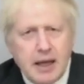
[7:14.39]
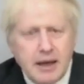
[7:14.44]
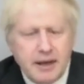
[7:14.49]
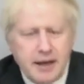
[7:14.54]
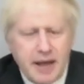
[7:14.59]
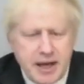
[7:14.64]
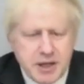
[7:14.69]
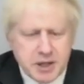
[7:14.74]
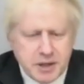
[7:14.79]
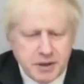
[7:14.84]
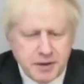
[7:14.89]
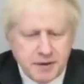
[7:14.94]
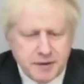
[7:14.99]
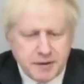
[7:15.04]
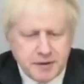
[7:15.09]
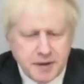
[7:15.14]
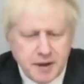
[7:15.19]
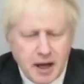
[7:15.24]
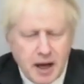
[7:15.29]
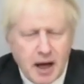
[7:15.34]

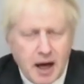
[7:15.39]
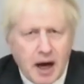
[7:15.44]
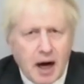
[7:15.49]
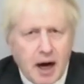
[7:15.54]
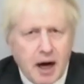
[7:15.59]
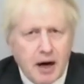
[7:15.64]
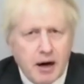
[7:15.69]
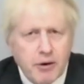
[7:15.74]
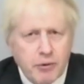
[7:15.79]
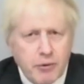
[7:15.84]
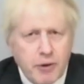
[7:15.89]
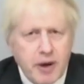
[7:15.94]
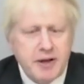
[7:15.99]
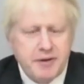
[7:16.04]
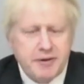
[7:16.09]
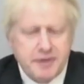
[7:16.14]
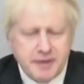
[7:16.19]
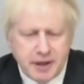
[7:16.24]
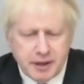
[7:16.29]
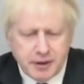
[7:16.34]
Nations are
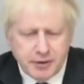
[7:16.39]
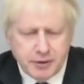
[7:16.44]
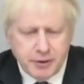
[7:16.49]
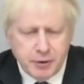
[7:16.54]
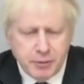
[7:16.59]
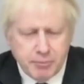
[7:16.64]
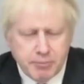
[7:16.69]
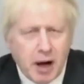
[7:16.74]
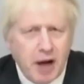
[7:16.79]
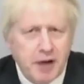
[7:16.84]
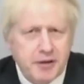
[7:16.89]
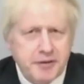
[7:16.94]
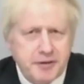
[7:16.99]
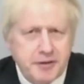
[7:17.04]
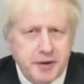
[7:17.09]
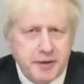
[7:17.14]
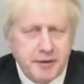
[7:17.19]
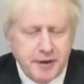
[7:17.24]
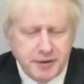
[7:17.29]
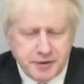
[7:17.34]
racing to
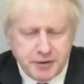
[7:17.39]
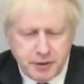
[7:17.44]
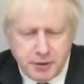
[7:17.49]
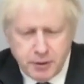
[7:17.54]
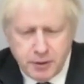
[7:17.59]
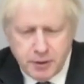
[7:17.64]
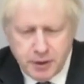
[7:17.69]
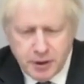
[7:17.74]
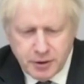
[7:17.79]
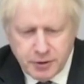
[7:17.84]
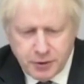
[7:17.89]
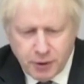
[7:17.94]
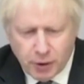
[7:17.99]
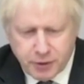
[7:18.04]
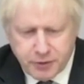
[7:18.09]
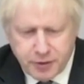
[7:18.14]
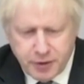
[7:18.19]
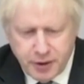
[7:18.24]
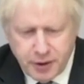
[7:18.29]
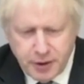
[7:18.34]
master this new
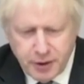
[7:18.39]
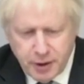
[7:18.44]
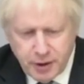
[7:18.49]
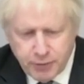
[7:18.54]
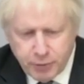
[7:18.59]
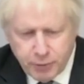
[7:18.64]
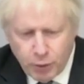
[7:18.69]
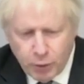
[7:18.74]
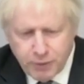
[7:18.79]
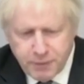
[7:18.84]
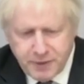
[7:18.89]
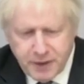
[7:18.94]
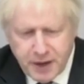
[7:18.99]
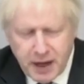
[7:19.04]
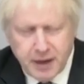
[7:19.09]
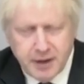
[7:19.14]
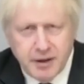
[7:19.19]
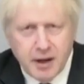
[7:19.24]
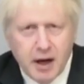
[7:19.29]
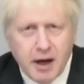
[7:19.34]
doctrine of warfare,
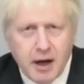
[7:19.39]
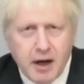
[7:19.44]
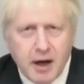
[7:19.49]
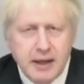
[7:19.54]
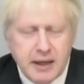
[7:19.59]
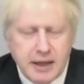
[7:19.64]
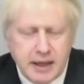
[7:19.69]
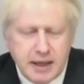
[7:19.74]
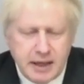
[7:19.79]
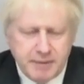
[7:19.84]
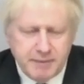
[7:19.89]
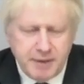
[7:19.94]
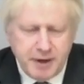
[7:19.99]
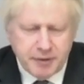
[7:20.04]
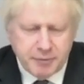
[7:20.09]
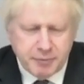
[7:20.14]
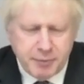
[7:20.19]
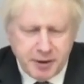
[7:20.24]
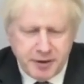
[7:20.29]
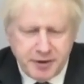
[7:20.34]
and our
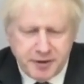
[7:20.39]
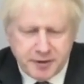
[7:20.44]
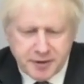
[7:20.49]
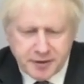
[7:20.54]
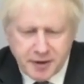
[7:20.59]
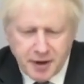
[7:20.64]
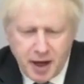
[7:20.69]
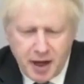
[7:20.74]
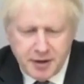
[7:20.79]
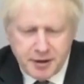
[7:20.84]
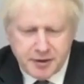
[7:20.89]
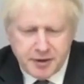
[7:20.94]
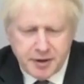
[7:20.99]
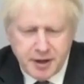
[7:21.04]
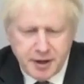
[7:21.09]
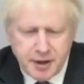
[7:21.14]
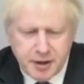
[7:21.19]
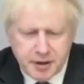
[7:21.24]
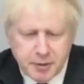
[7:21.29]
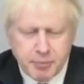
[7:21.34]
investment is designed
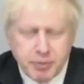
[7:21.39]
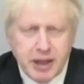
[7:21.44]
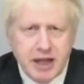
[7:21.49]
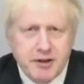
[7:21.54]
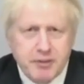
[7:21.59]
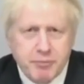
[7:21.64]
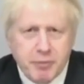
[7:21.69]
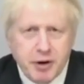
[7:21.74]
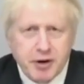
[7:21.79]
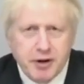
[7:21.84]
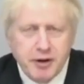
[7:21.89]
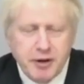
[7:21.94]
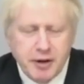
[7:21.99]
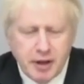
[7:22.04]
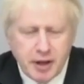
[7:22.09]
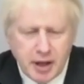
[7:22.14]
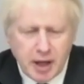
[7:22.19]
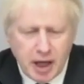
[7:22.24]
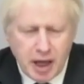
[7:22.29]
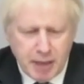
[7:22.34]
to place
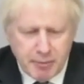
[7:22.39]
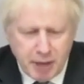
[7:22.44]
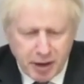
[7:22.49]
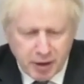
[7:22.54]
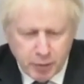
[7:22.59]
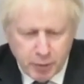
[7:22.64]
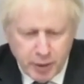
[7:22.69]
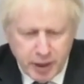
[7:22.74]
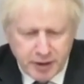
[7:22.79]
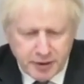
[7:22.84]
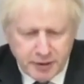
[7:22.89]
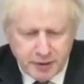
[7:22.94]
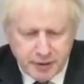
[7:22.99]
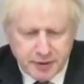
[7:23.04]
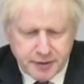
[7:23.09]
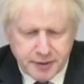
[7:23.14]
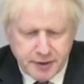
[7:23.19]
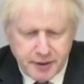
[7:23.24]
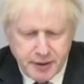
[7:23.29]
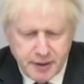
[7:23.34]
Britain among the
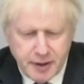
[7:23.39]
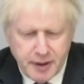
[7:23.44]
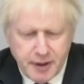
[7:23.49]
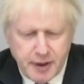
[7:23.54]
winners.